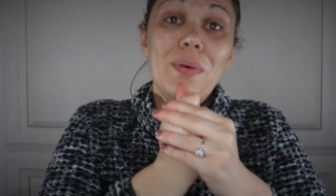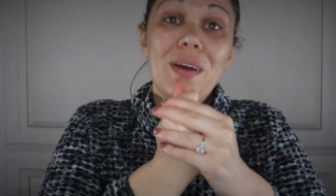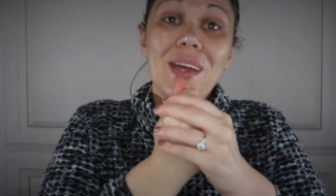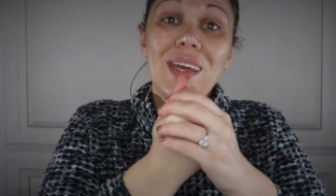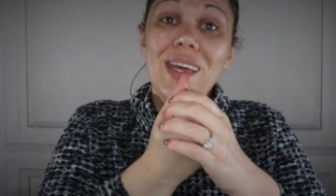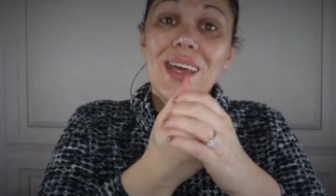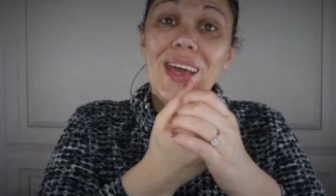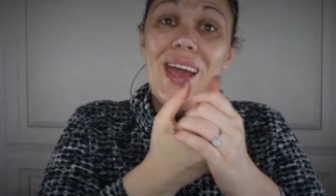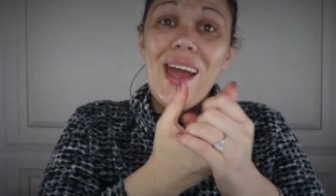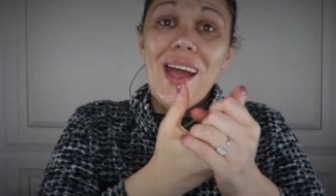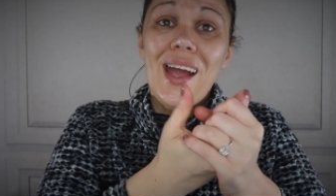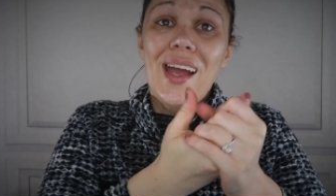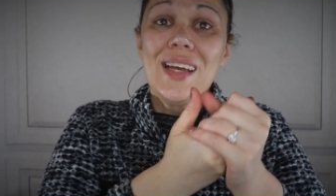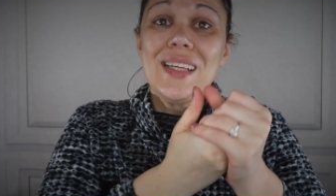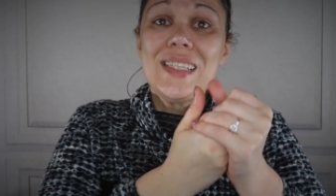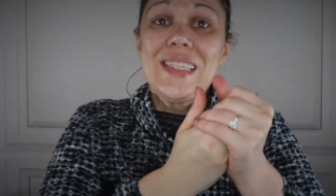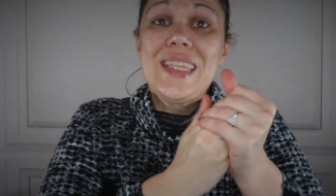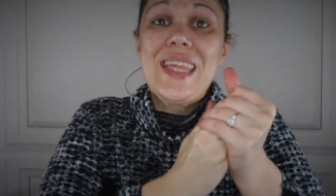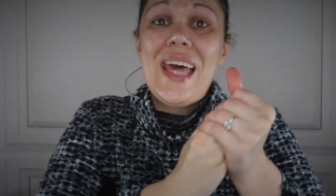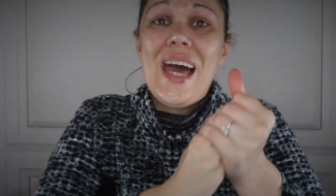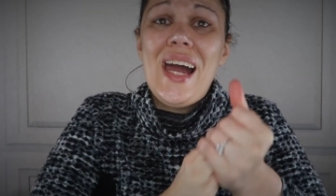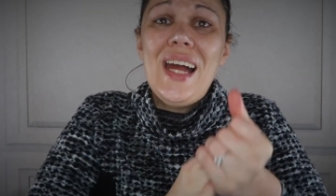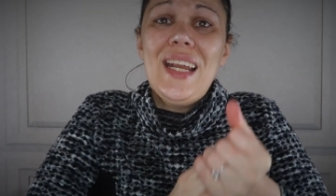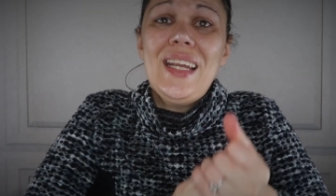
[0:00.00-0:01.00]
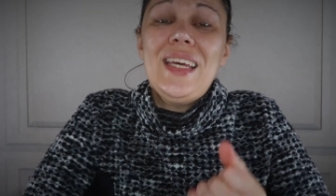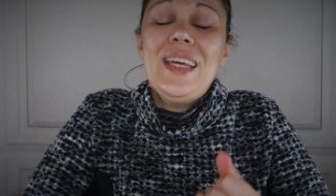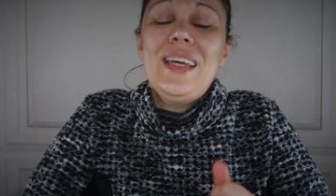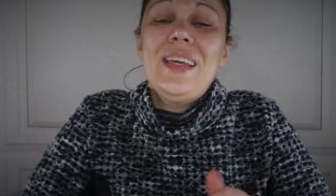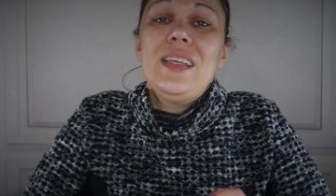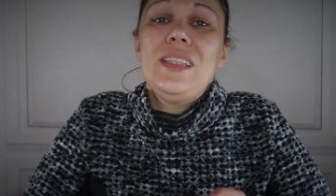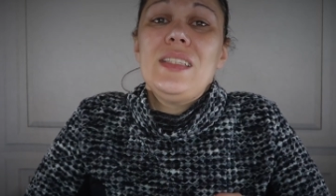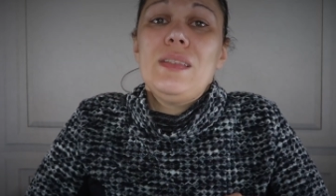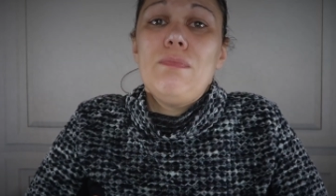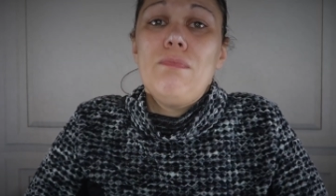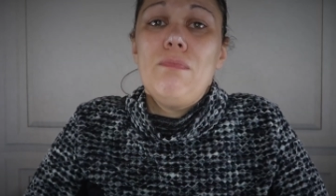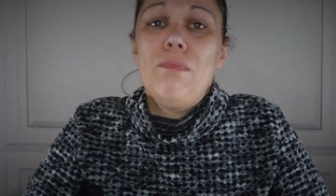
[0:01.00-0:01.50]
But yeah, guys, that
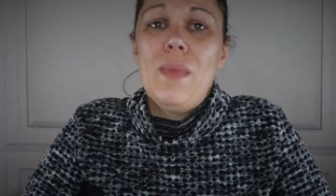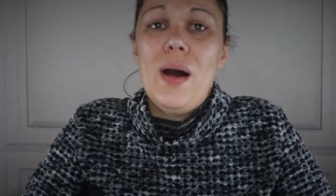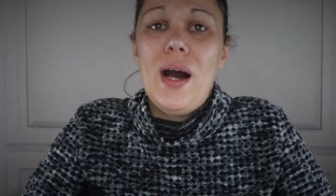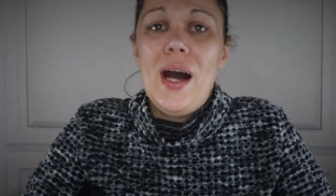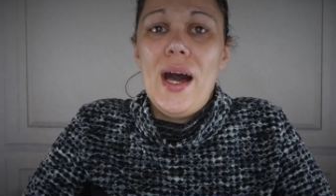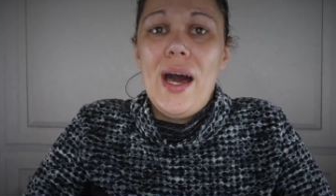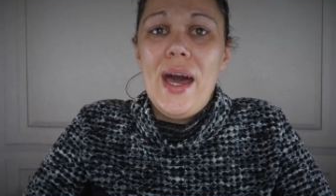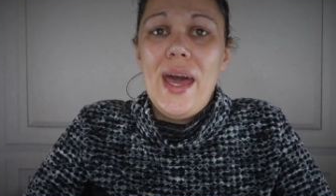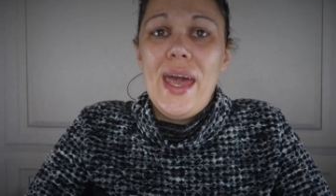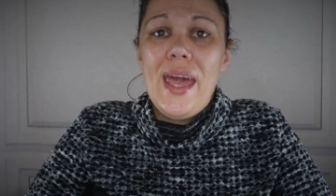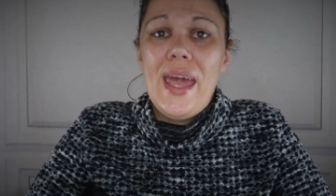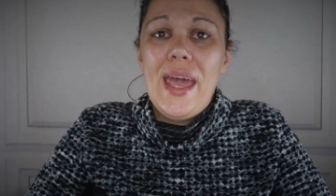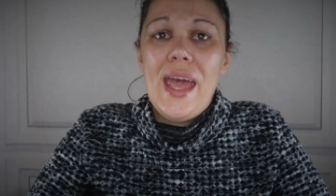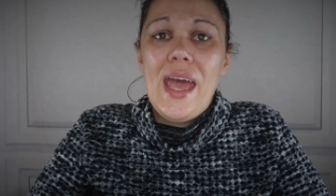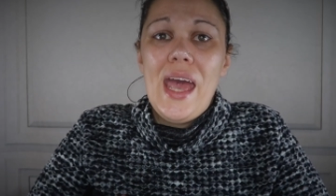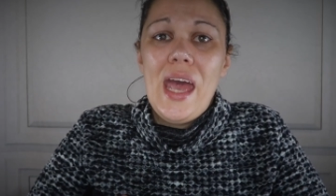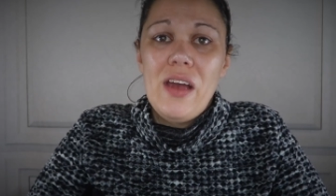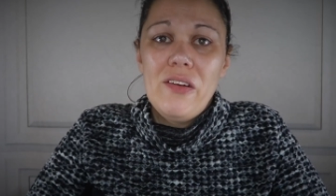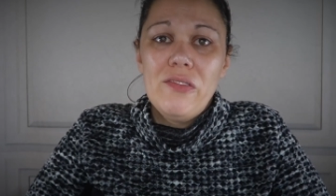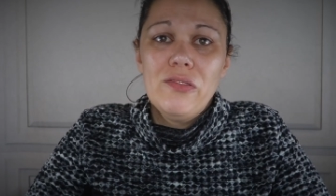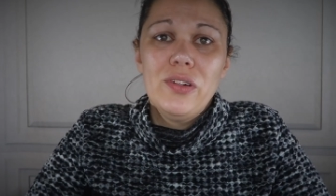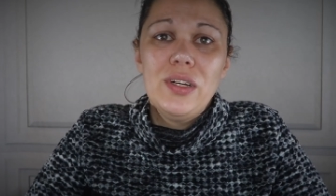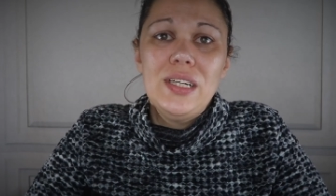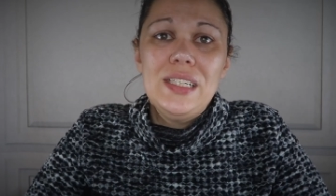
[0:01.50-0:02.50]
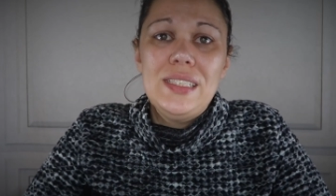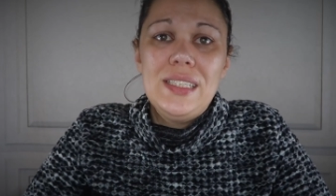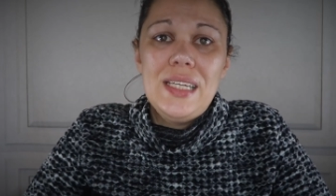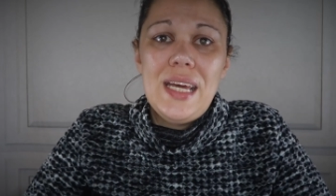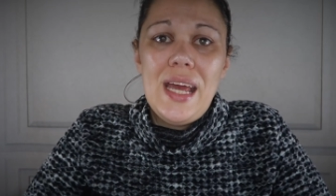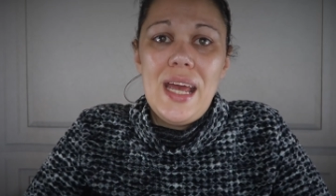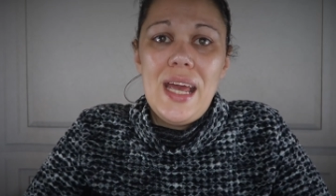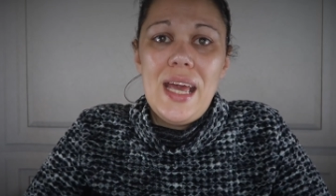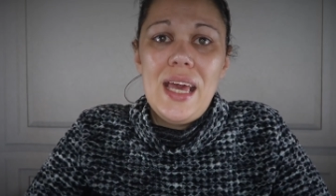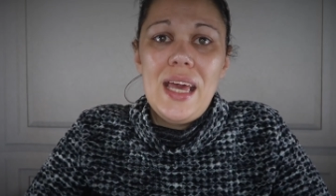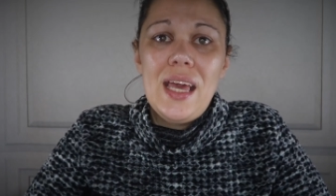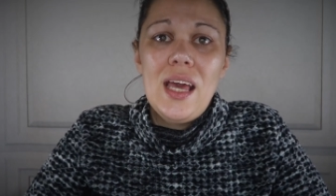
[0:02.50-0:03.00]
is my
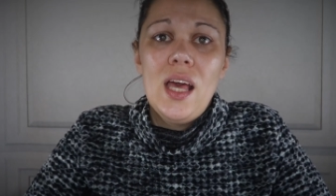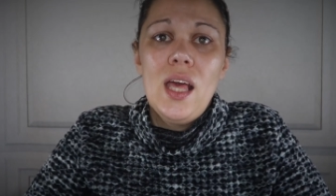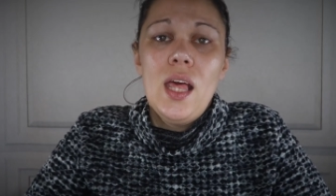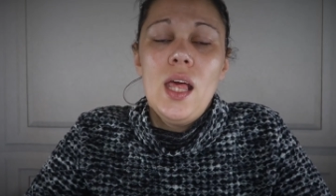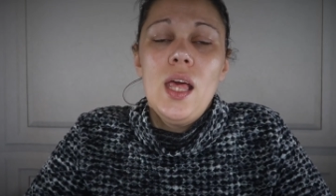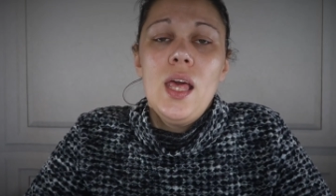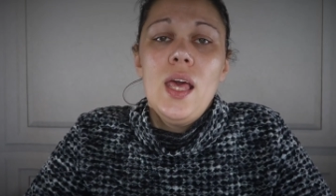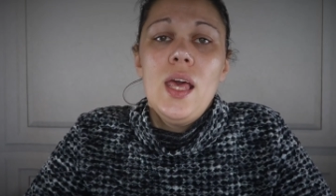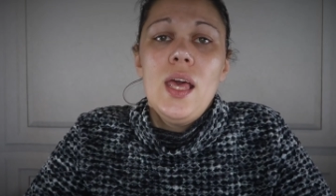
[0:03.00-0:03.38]
everyday